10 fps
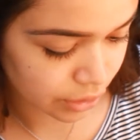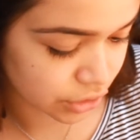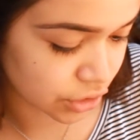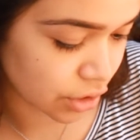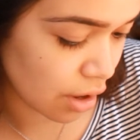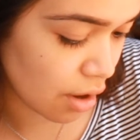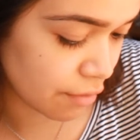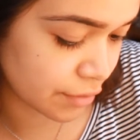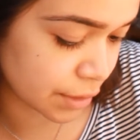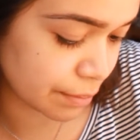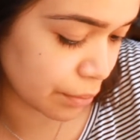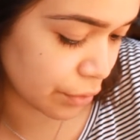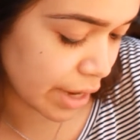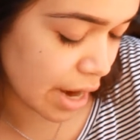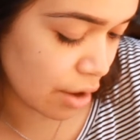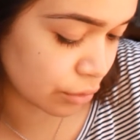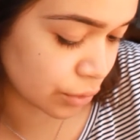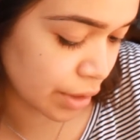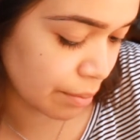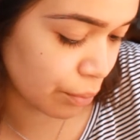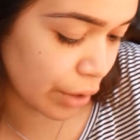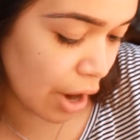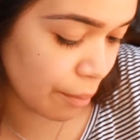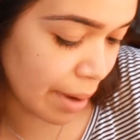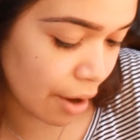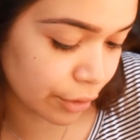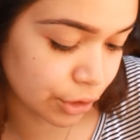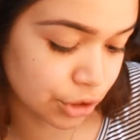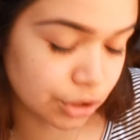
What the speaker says: the soft brown brow powder